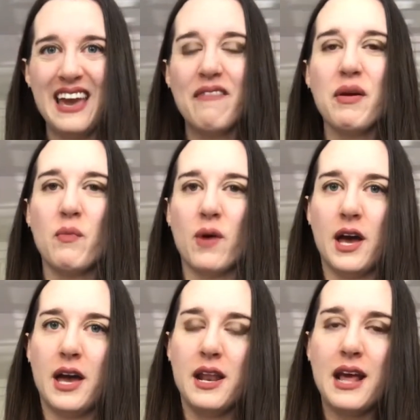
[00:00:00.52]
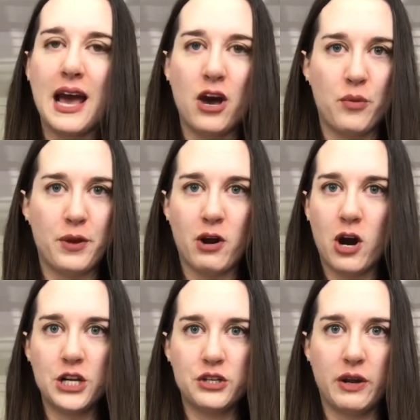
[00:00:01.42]
Hey everyone, I hope you're
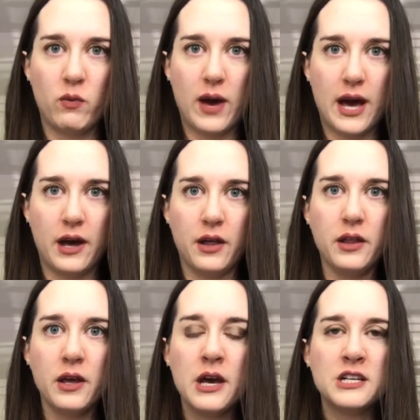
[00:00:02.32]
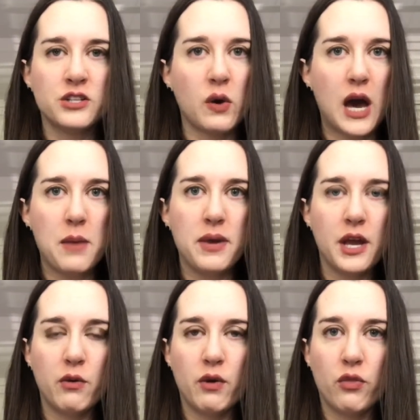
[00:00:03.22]
all doing well. So I'm
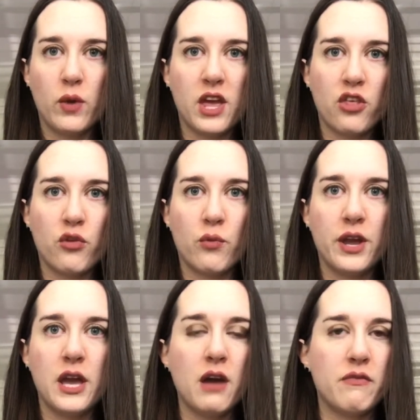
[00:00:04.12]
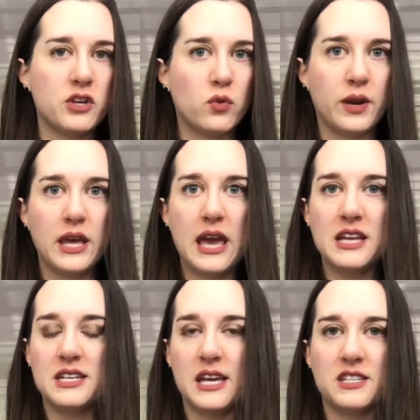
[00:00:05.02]
here with week 3 of the
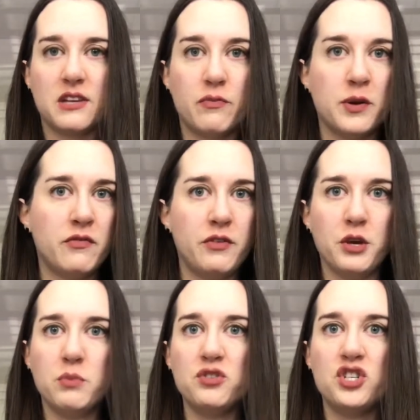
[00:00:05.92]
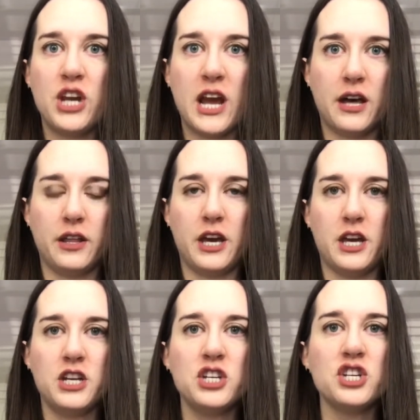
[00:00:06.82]
28 Days of Perfume
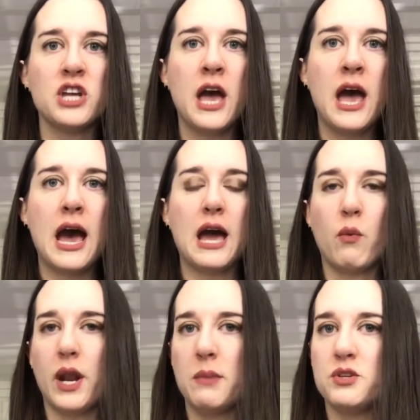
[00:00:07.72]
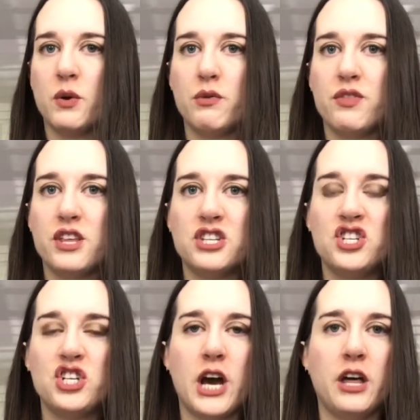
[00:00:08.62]
challenge. And what I'm doing with this
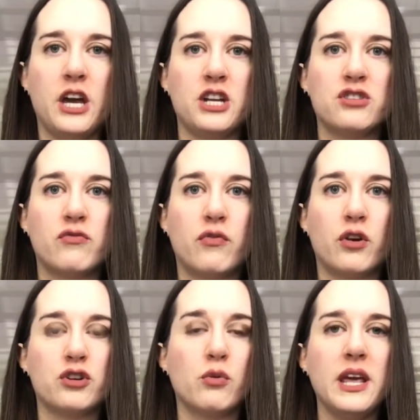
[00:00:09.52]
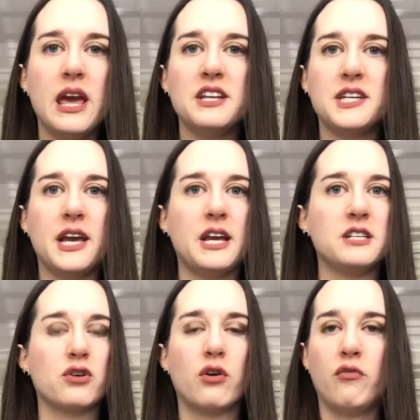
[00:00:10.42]
challenge for 28
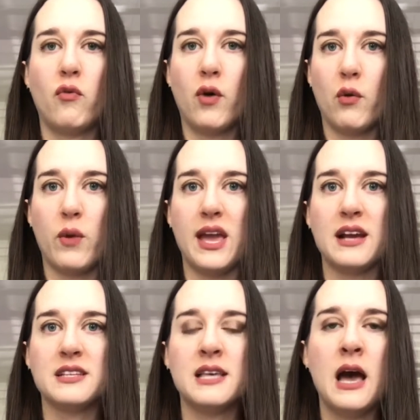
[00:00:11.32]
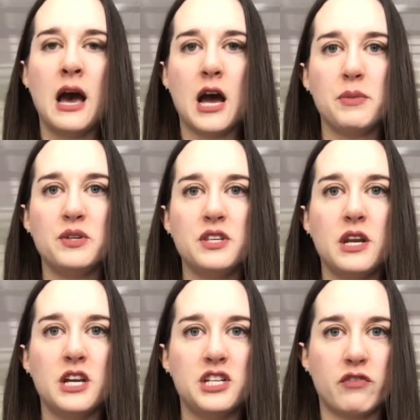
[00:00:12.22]
days or 4 weeks, I'm
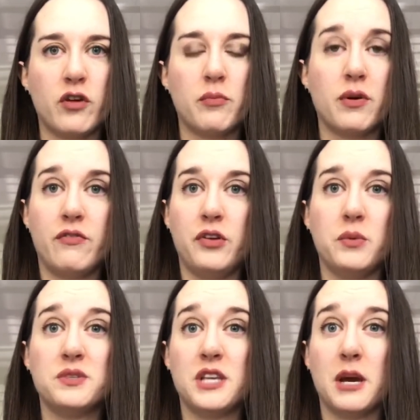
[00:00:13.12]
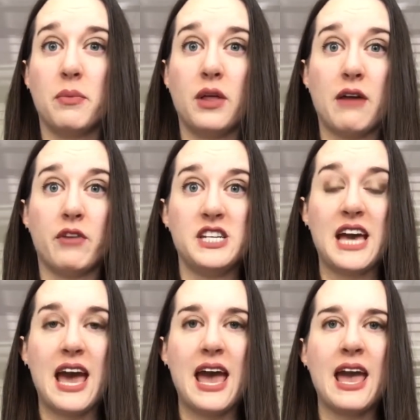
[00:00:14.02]
using a different perfume sample every
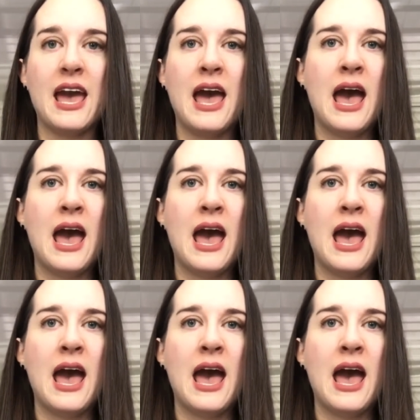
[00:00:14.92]
day.